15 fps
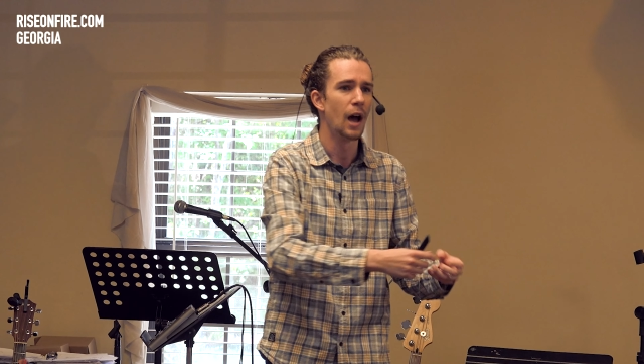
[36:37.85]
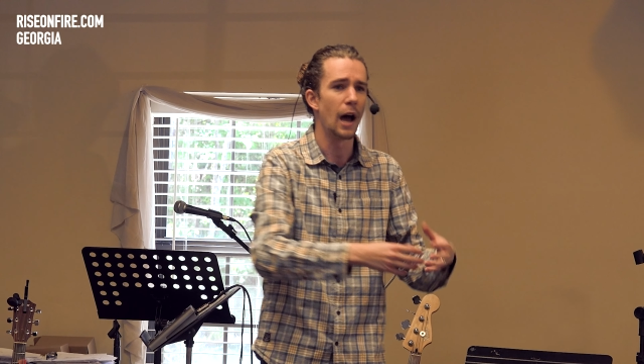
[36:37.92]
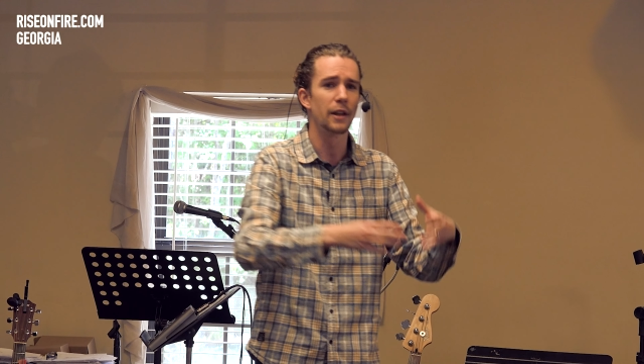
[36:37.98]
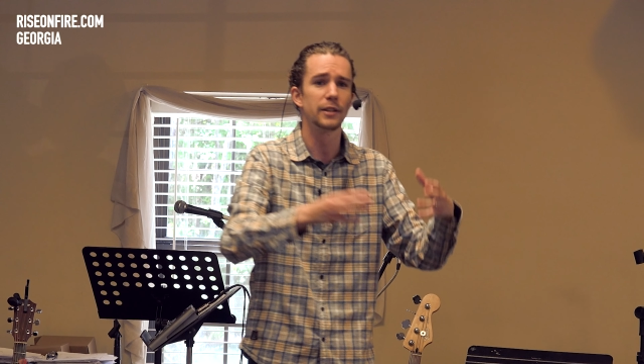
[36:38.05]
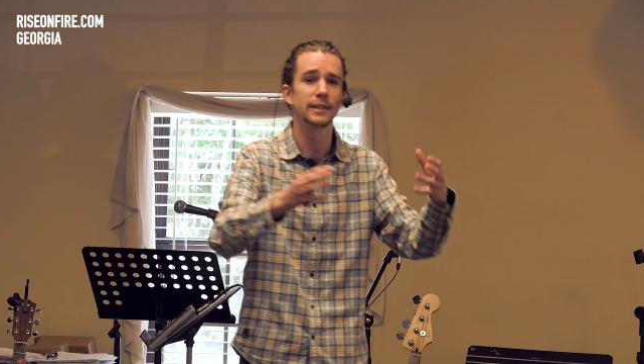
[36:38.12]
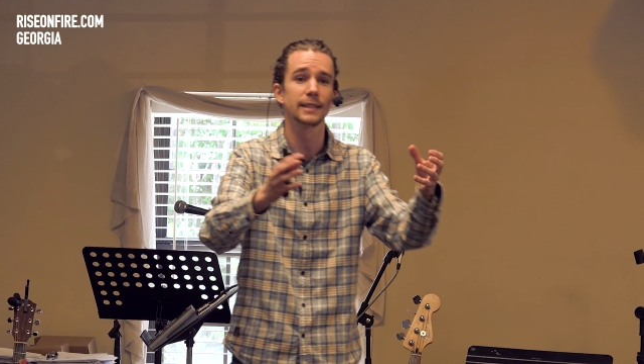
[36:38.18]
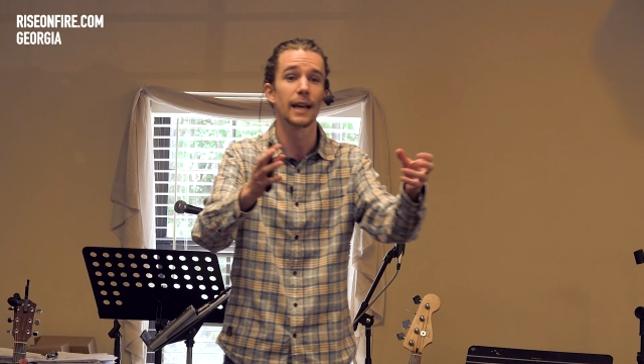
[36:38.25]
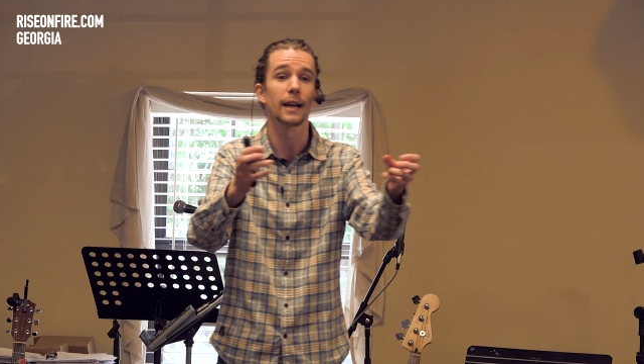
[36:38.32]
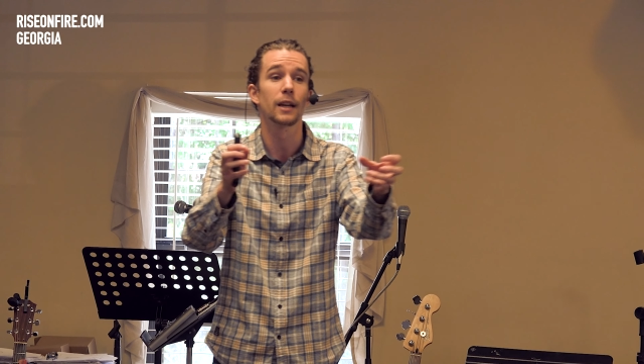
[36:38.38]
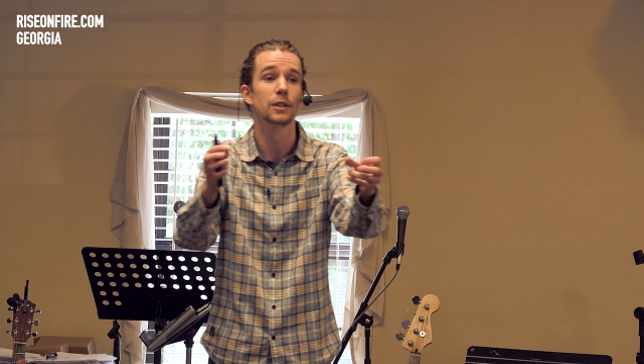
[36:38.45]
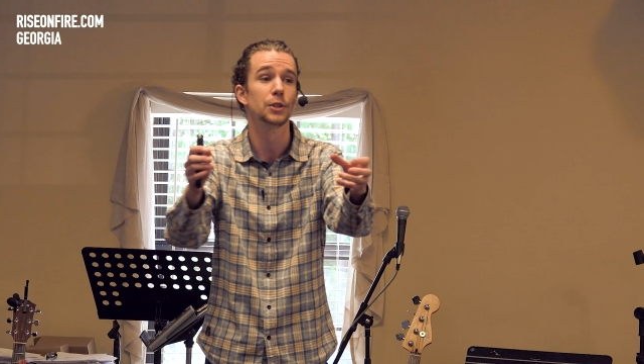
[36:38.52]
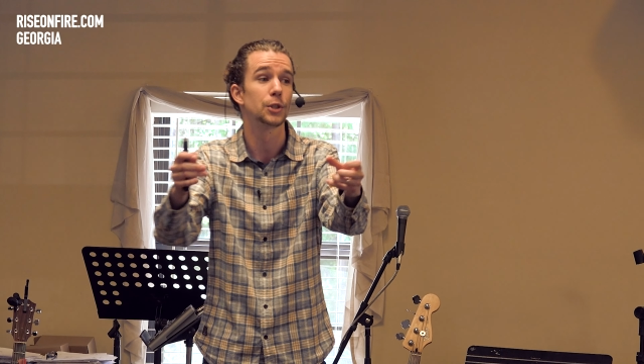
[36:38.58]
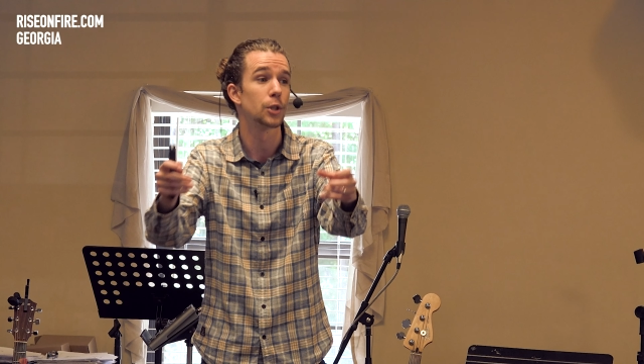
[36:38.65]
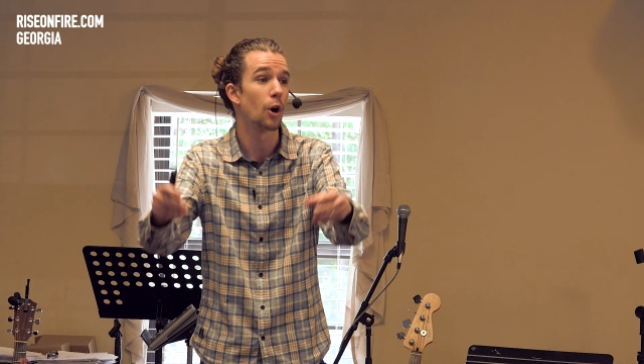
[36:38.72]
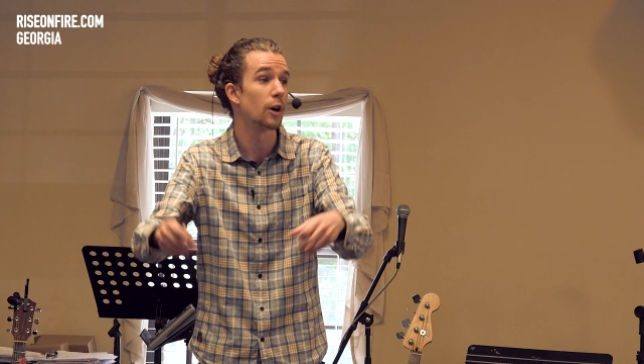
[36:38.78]
and
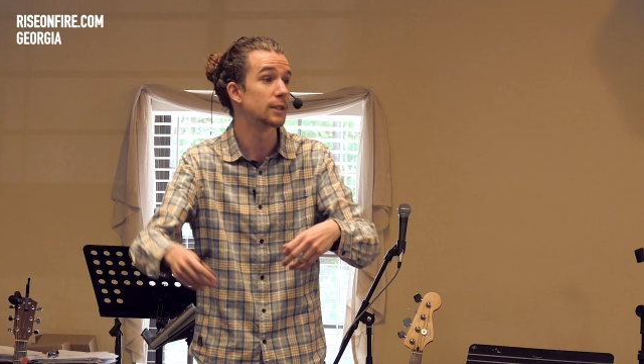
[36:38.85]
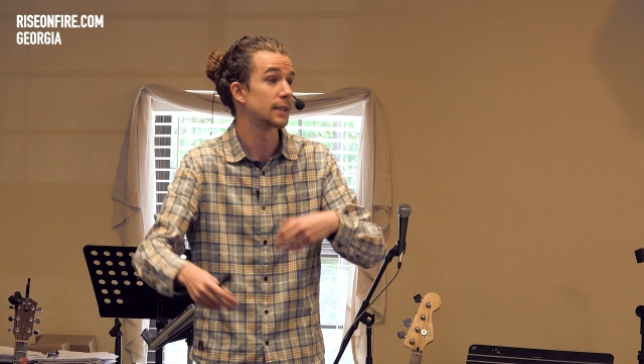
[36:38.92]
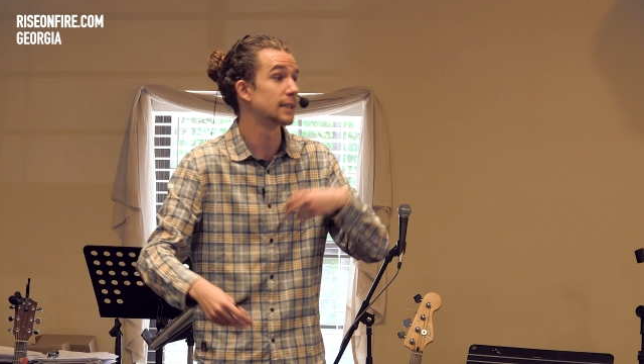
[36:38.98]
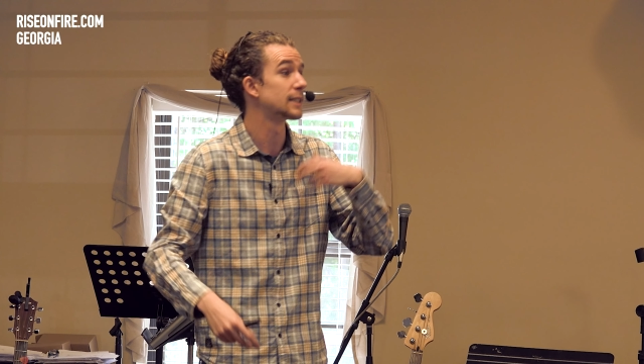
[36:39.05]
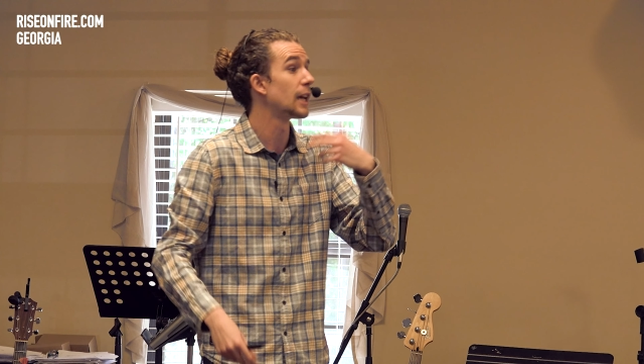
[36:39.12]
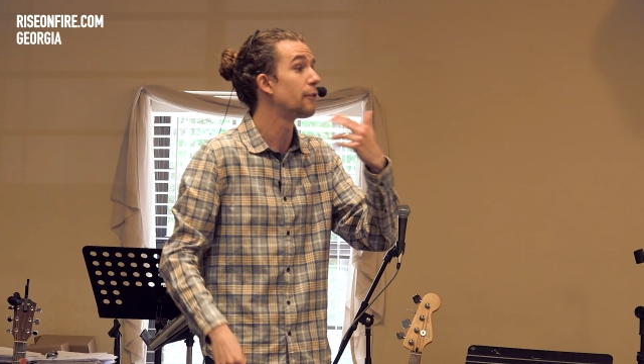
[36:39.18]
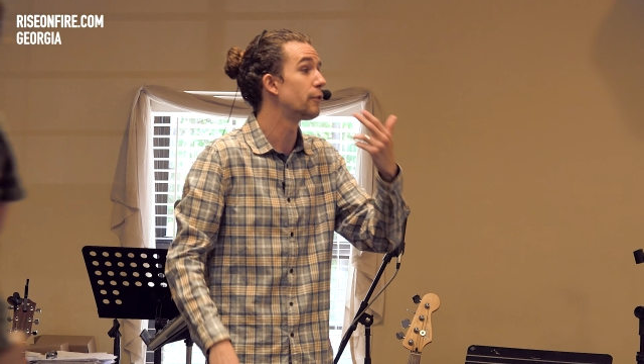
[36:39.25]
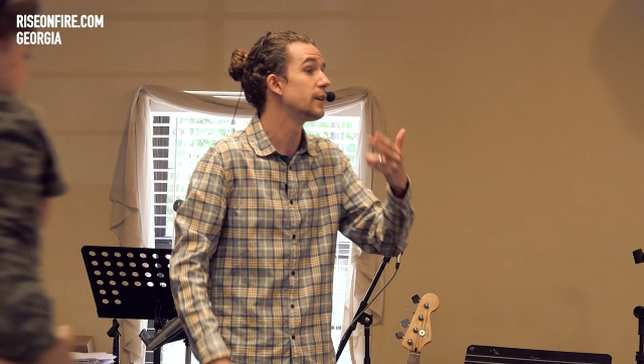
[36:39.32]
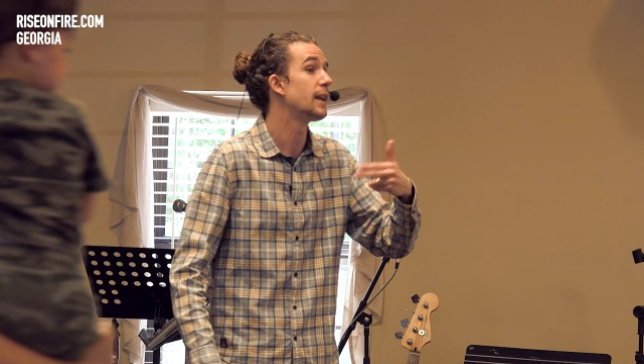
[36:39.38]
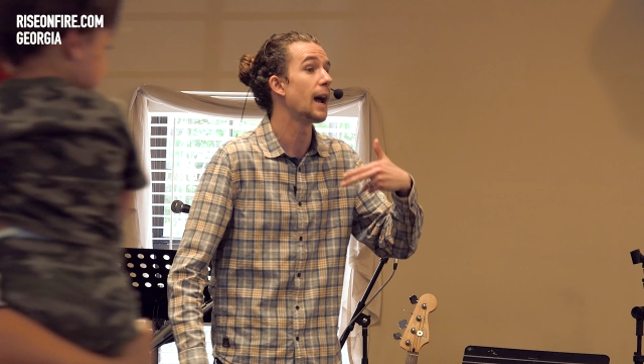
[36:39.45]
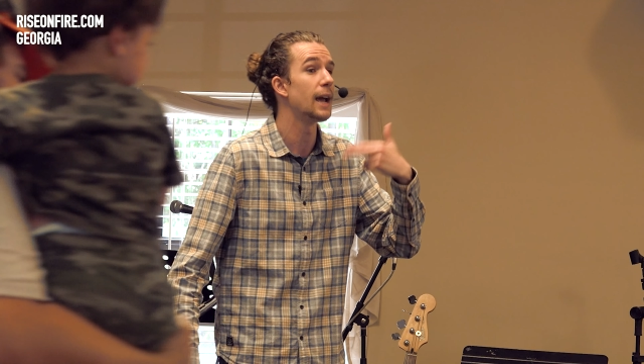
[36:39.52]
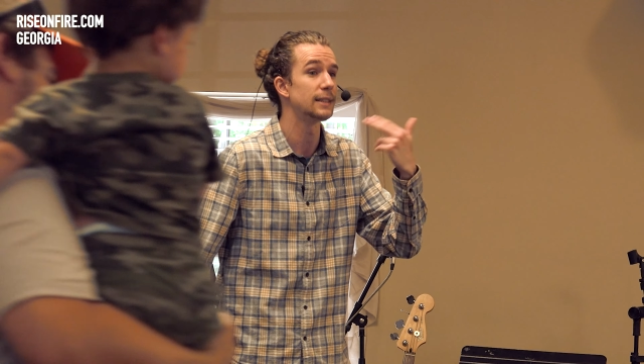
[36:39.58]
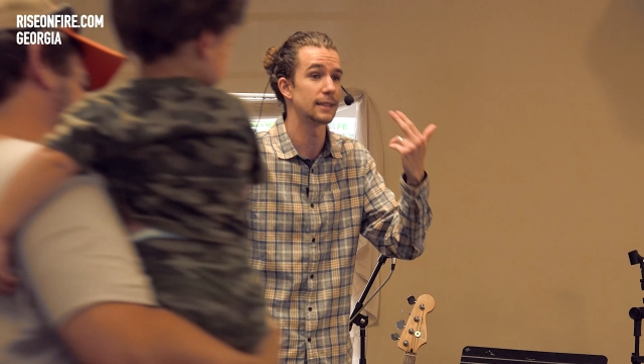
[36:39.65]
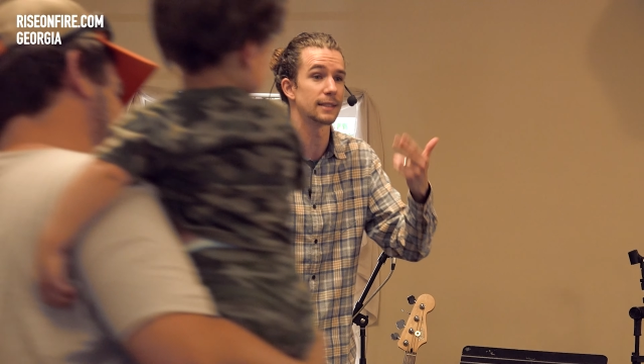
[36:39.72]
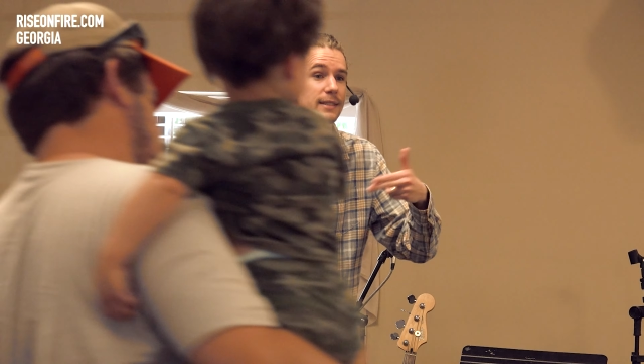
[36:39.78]
second chance, because every
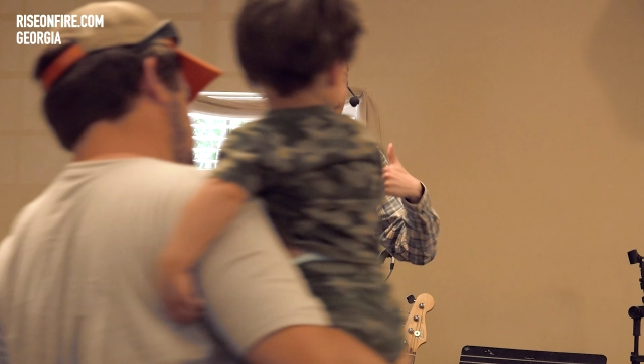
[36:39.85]
day is a